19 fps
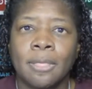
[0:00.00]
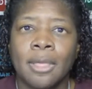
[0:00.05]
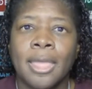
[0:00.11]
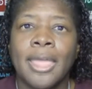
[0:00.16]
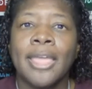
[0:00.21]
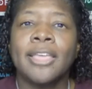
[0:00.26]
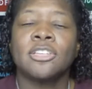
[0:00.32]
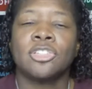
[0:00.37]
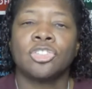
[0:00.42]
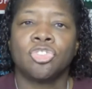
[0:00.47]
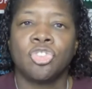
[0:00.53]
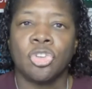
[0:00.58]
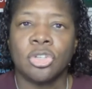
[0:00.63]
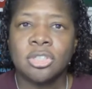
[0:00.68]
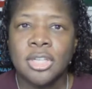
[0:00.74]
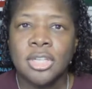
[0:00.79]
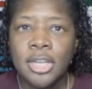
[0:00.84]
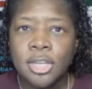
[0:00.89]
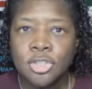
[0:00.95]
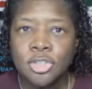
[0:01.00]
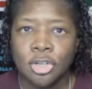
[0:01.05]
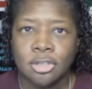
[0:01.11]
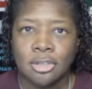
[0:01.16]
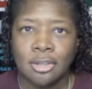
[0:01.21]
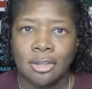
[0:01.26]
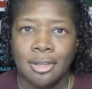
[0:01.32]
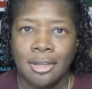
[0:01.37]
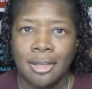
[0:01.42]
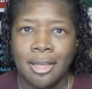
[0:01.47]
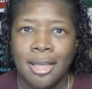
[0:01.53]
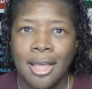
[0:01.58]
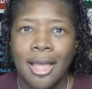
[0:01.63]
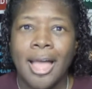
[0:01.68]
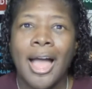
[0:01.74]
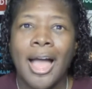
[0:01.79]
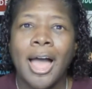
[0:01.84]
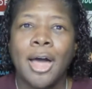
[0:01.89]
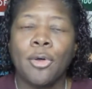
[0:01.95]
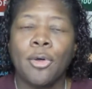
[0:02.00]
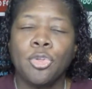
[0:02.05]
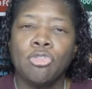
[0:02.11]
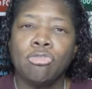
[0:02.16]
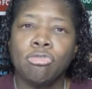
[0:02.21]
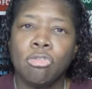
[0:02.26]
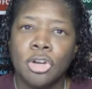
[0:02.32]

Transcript: it's strategic. How are you